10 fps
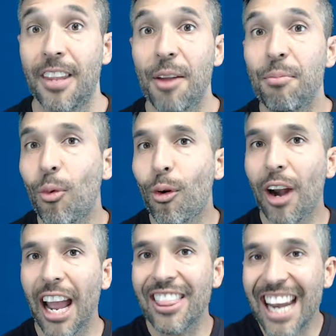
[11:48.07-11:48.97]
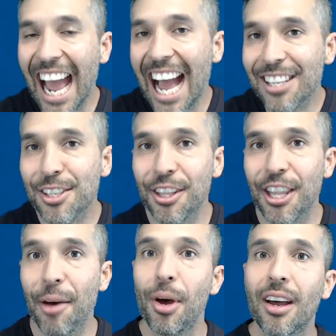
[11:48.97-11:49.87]
and then asking
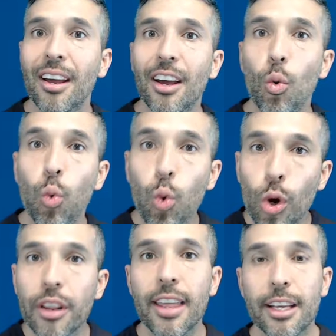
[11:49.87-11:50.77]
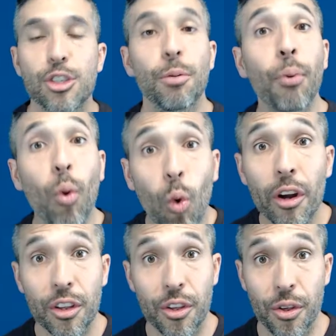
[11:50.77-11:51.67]
them, would they
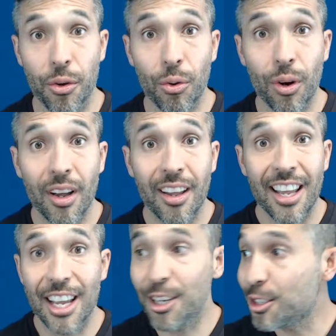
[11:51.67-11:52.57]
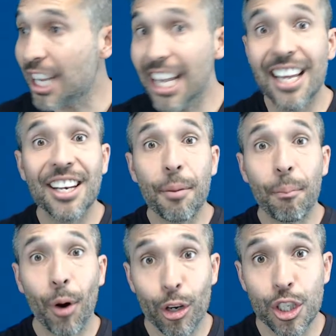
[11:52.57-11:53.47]
support you in
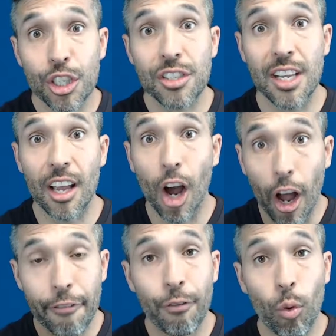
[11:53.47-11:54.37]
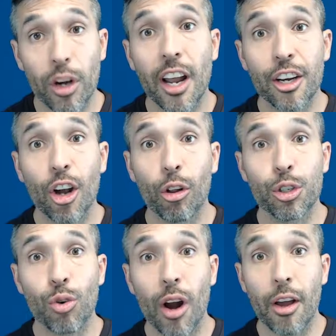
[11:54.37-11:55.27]
purchasing a $49
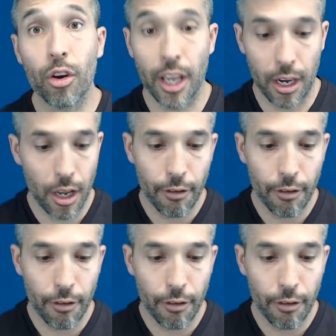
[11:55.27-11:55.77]
trial kit,